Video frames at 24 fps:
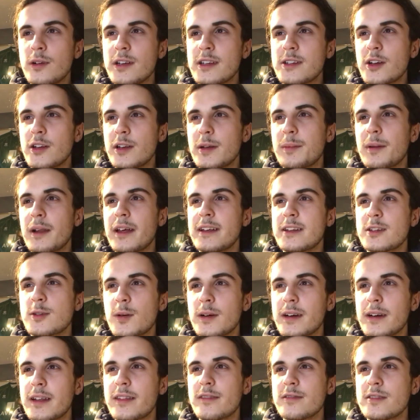He's only played
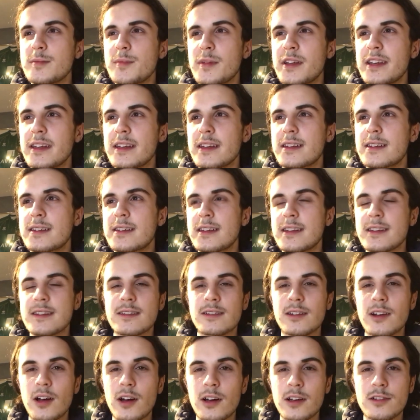23 minutes since the
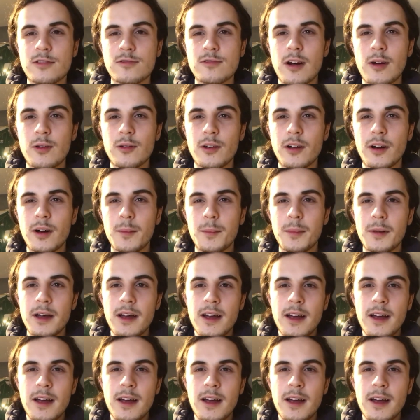last round-up.